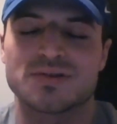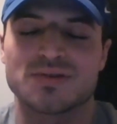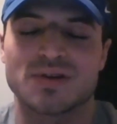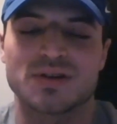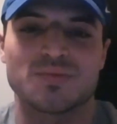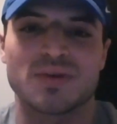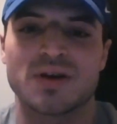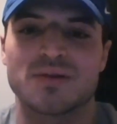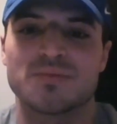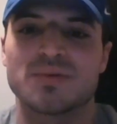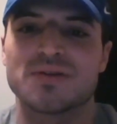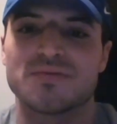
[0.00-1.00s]
trust me,
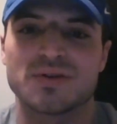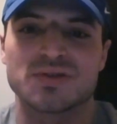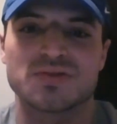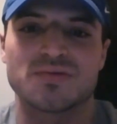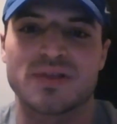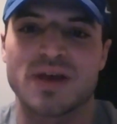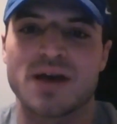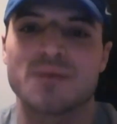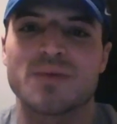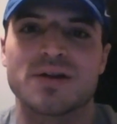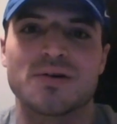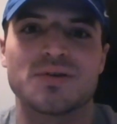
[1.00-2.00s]
everybody feels for
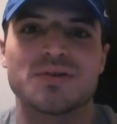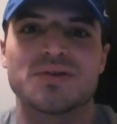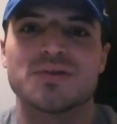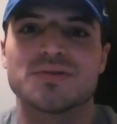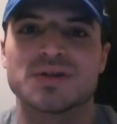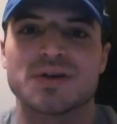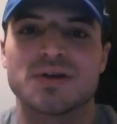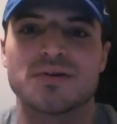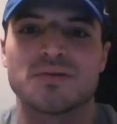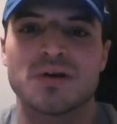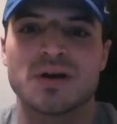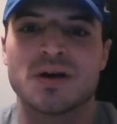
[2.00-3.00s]
them. I know you do too.